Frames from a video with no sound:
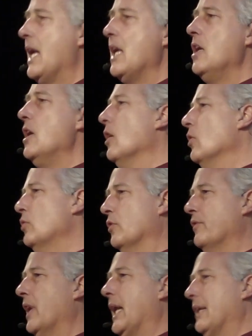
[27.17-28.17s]
a load
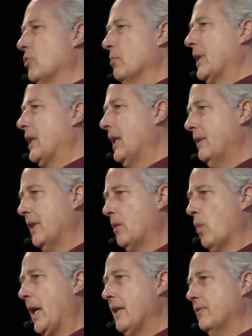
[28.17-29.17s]
of electromagnetic
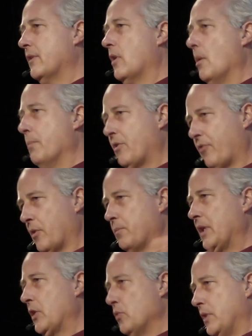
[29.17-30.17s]
waves coming from
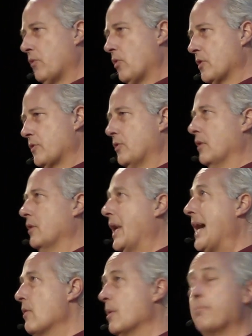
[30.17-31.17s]
the universe on our